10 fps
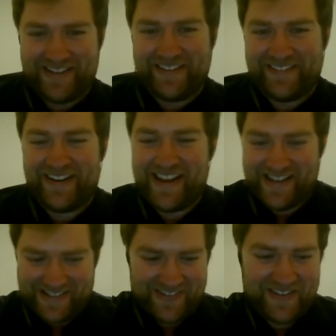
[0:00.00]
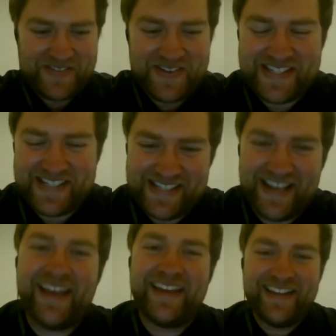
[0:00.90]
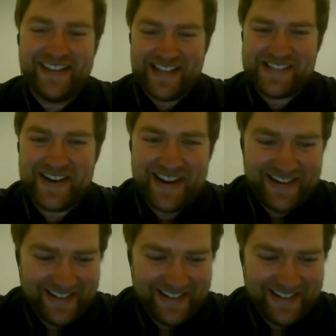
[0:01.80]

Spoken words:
other night is what I was supposed to say. That's right.